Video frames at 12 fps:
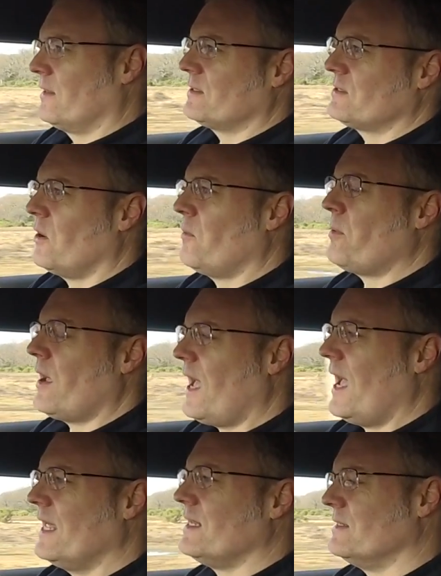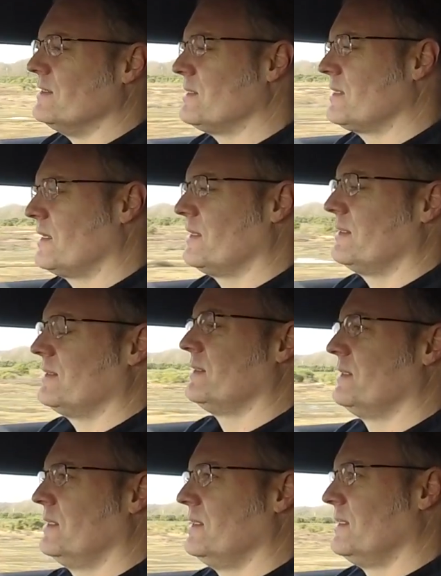The top end
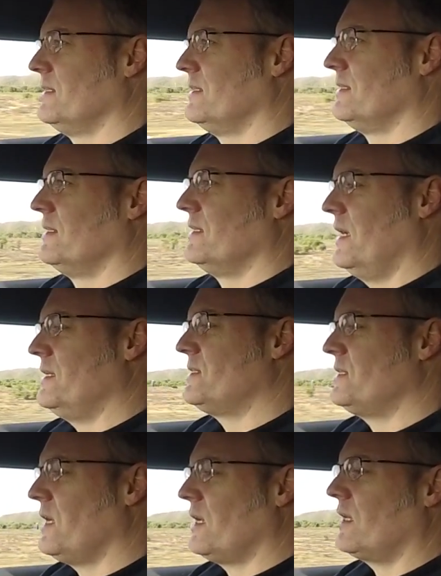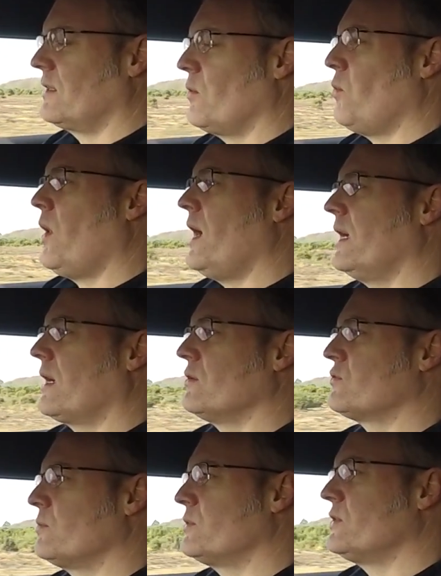is stunning. The way it goes
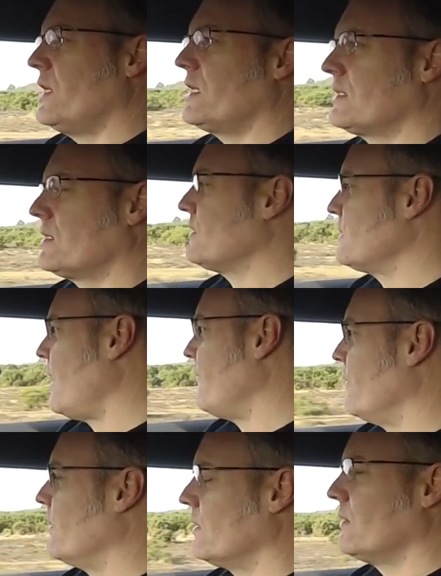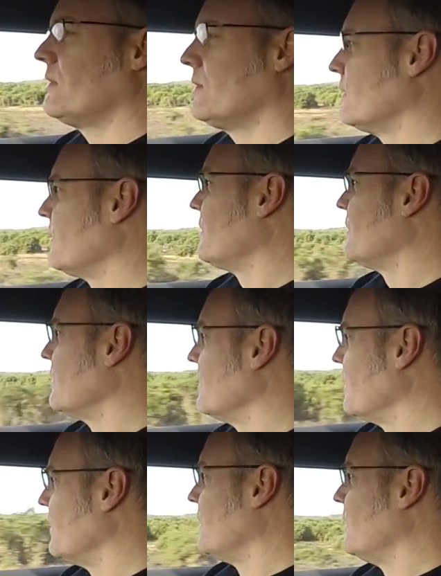from 6 to 7
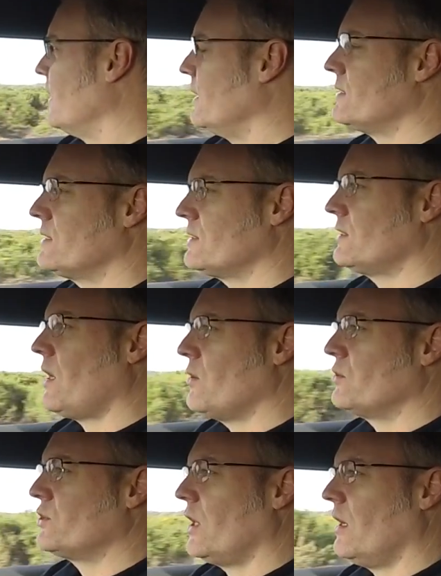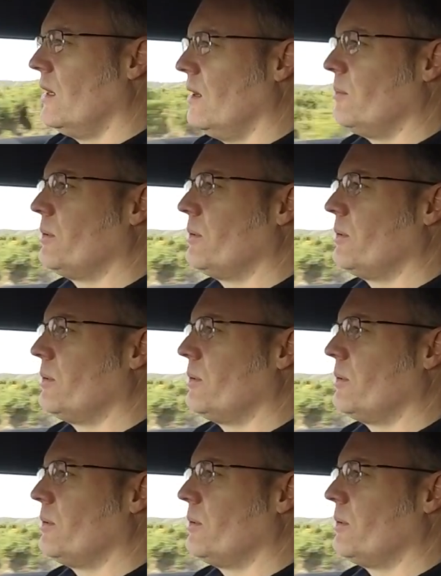is so sharp.